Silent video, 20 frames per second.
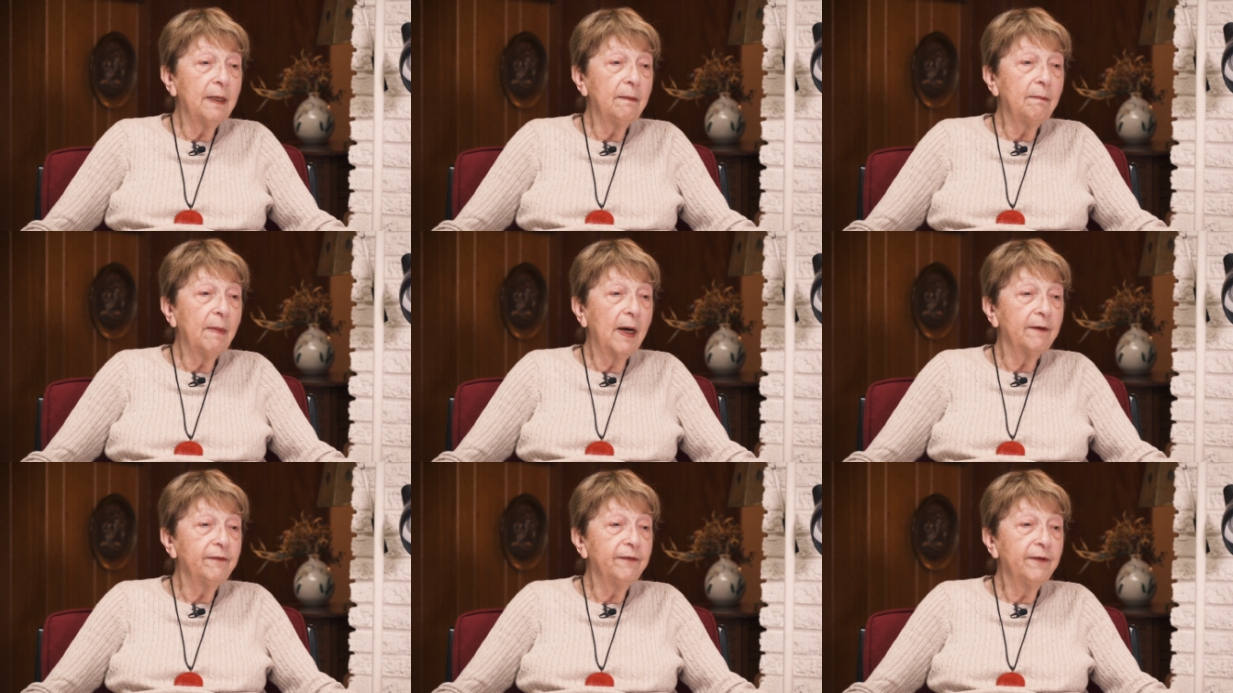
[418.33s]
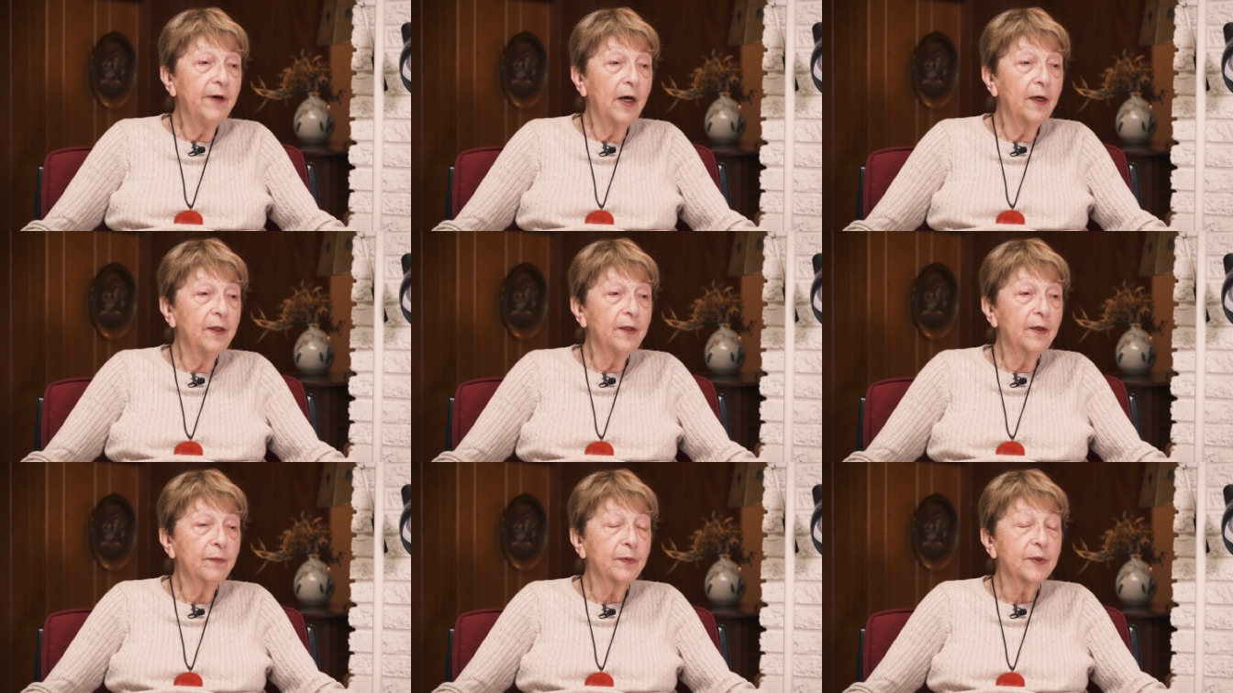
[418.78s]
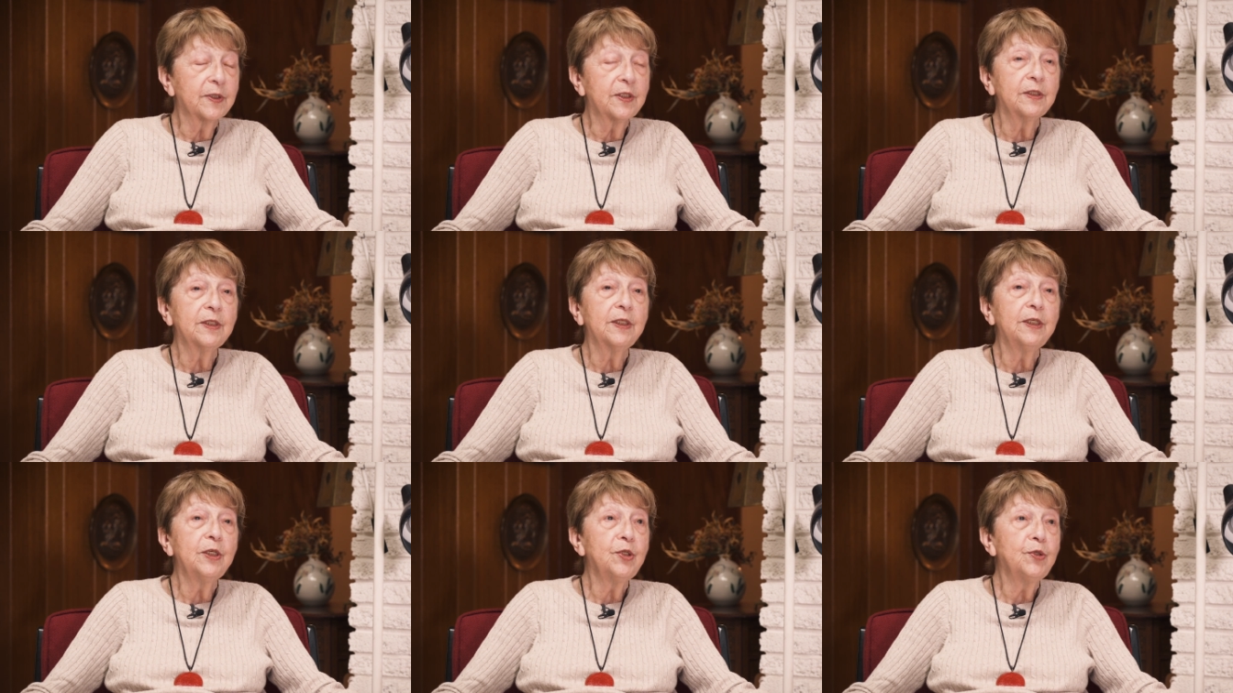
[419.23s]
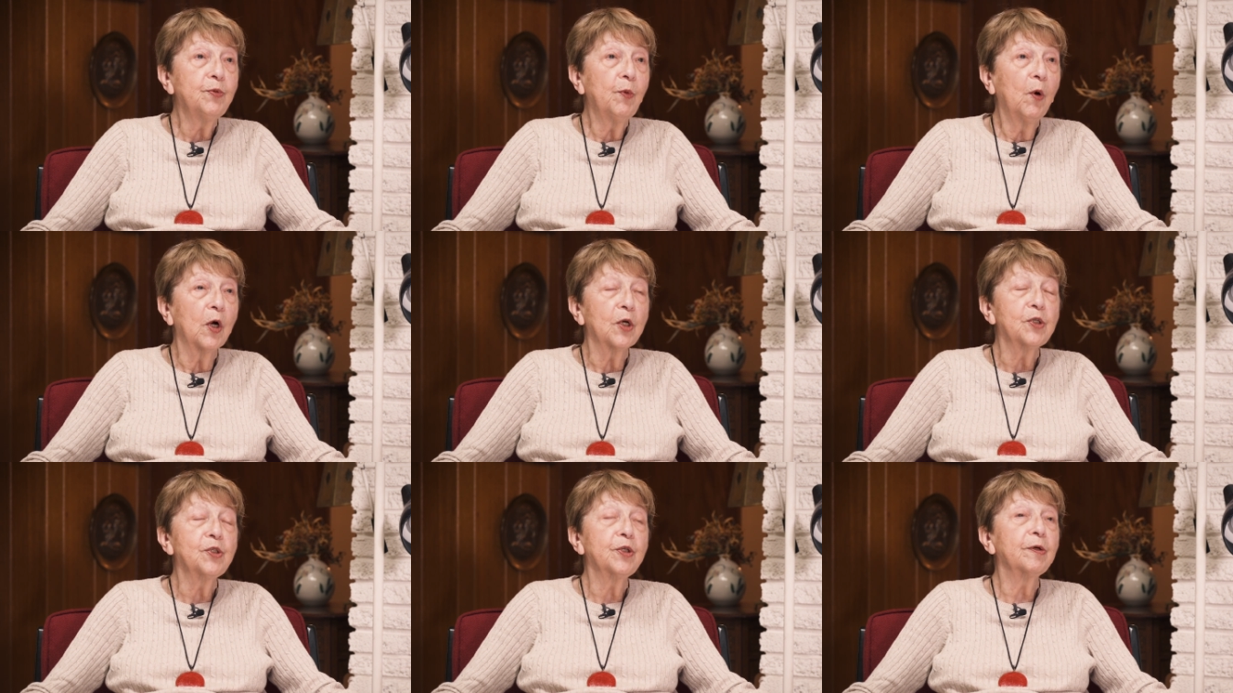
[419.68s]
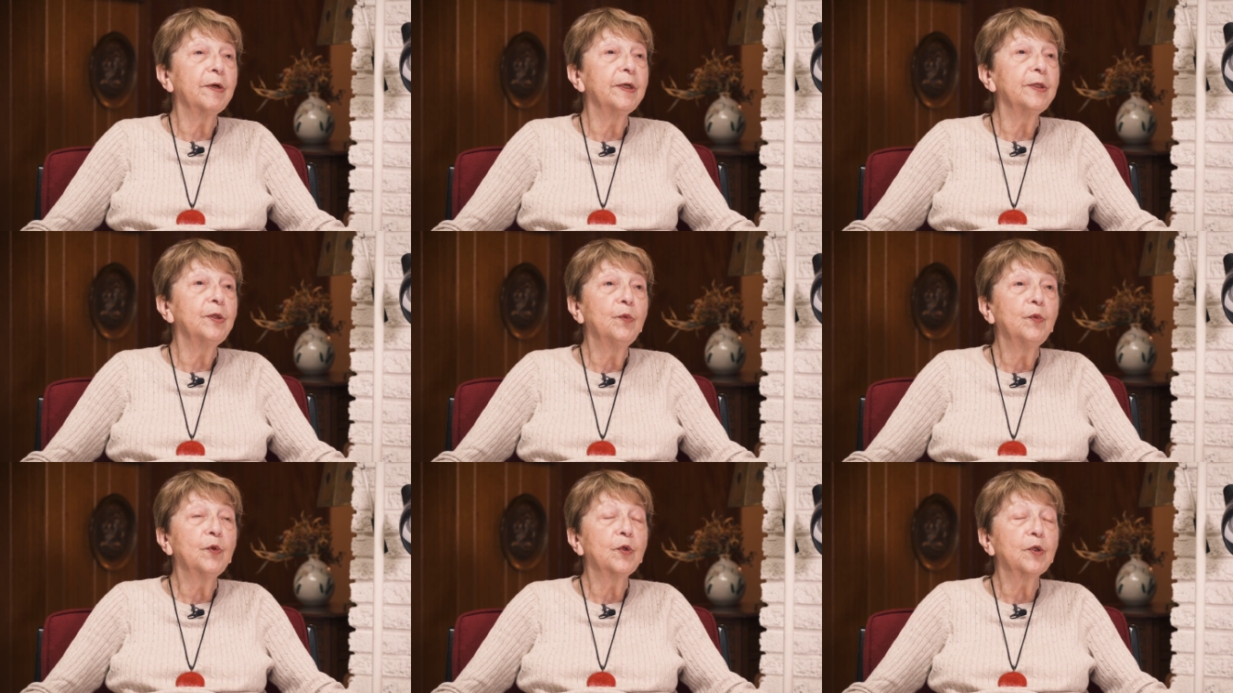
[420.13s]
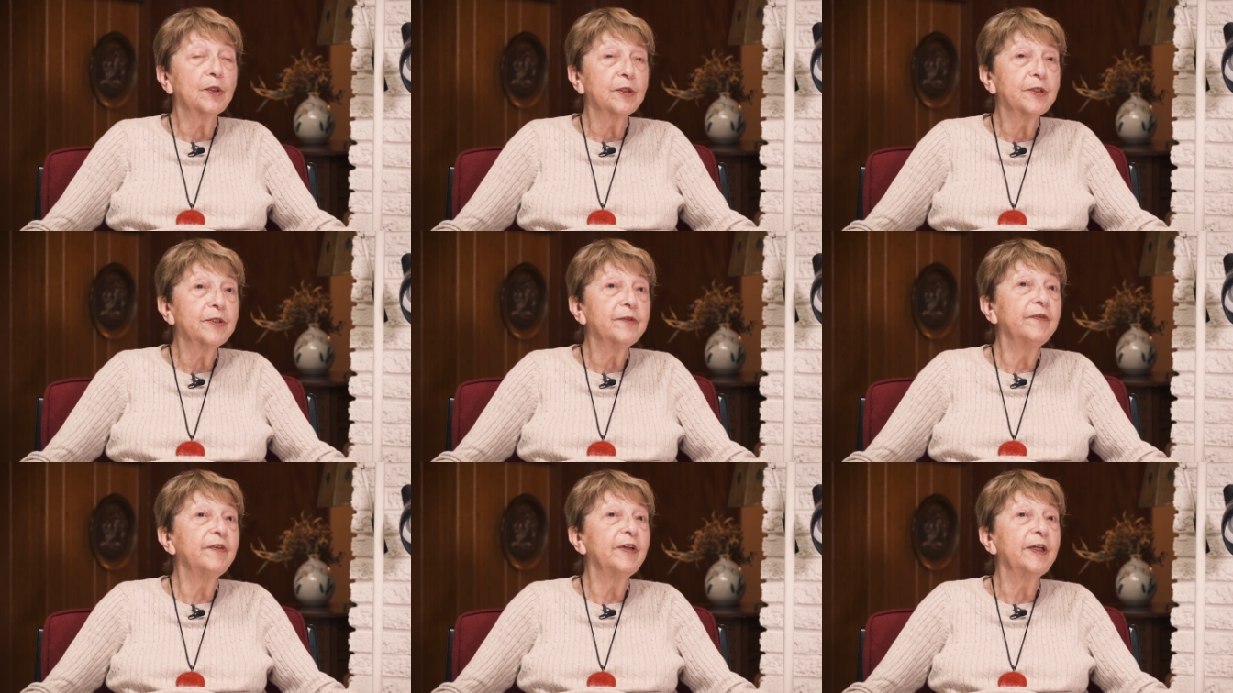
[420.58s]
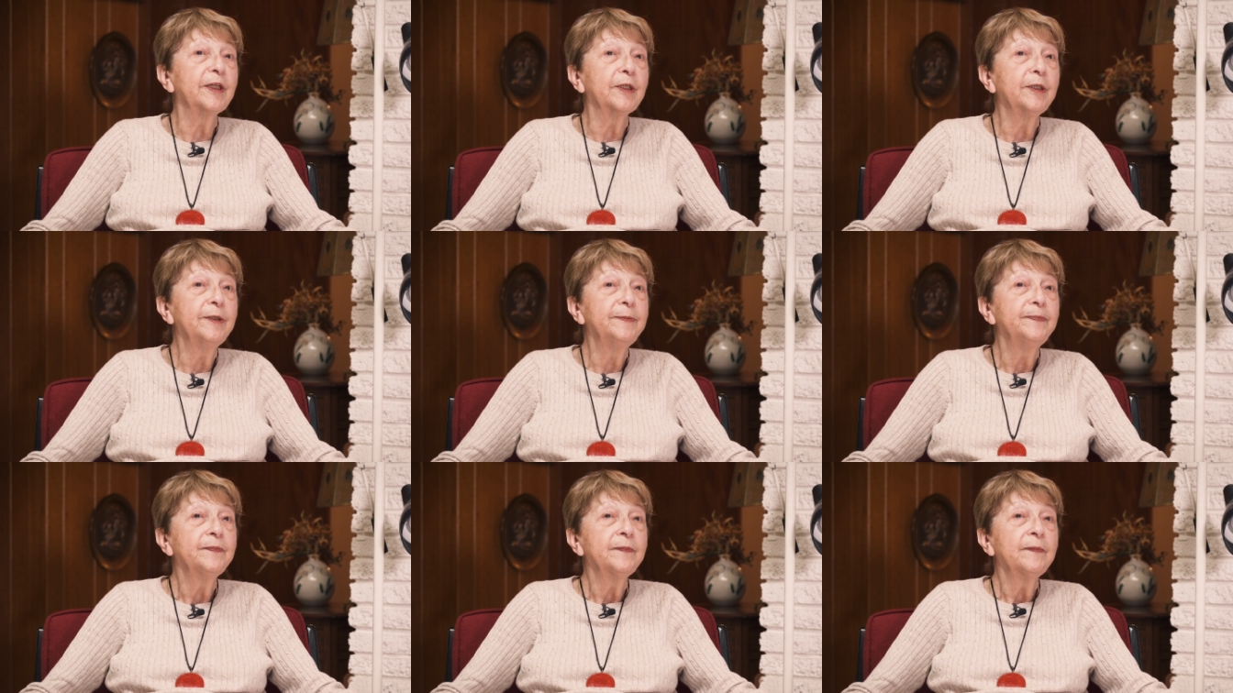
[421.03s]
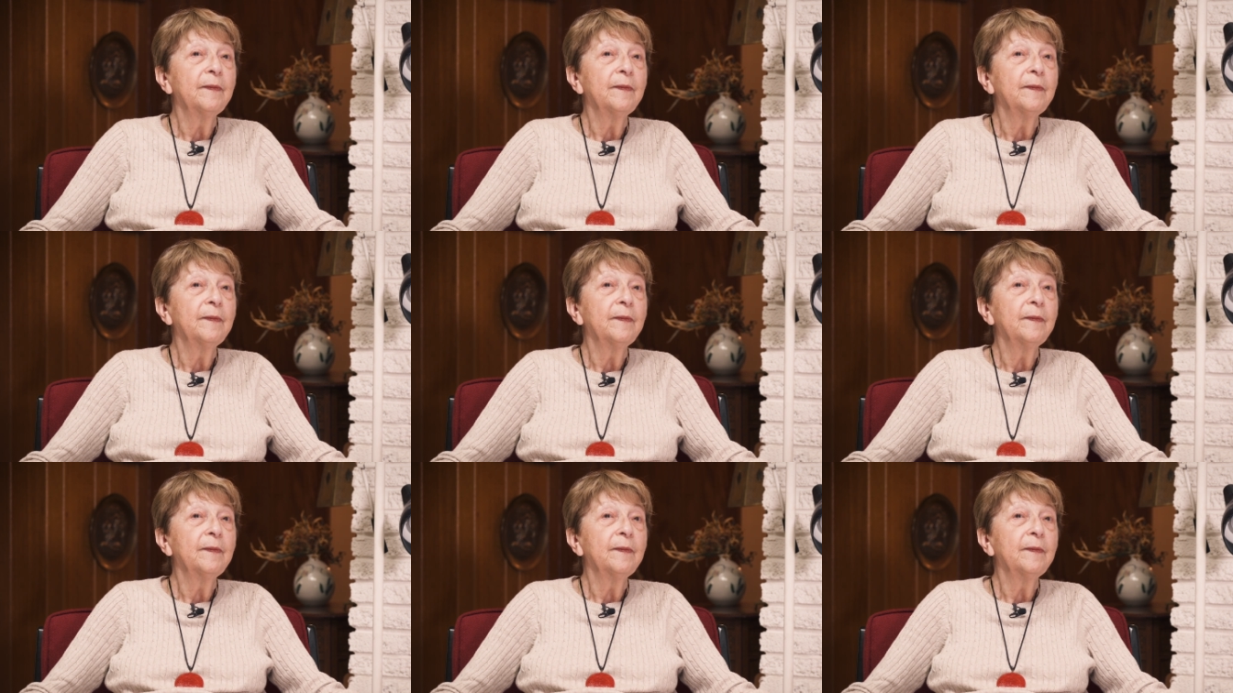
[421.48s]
And my father was a dishwasher at the World's Fair,